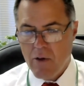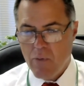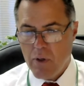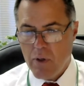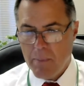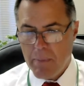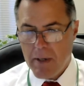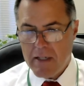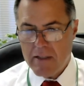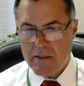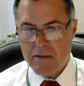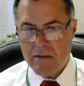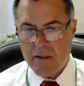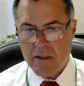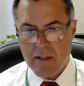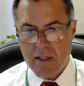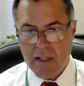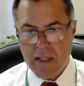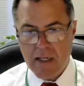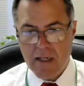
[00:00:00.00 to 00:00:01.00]
We
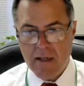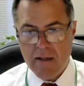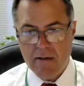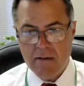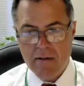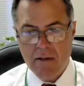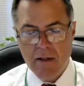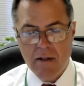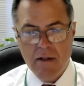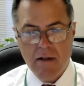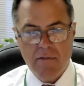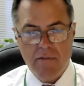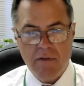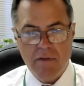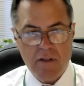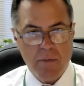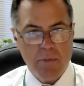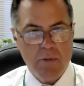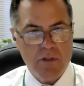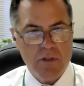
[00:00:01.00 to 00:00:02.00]
basically need
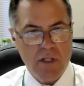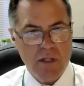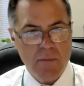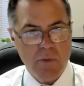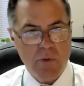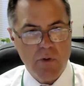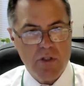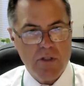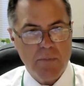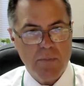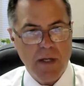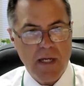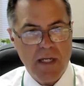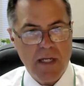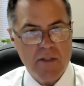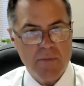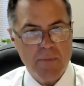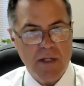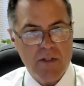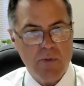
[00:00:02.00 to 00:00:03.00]
50% more
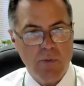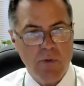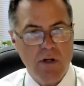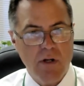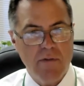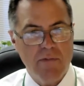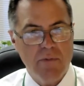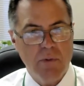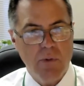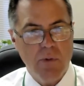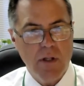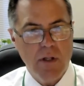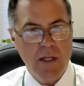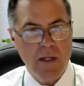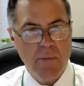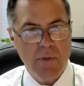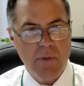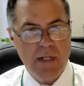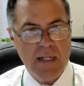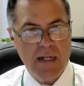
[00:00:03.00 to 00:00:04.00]
space by 2040,
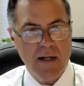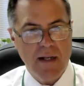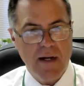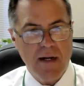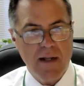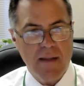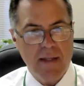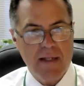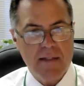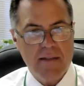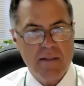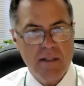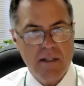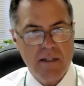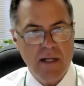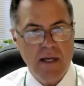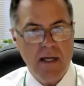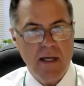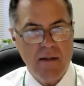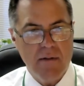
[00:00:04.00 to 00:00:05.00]
and we need a lot of that
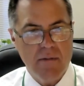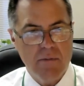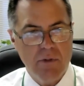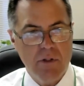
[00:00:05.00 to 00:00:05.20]
today.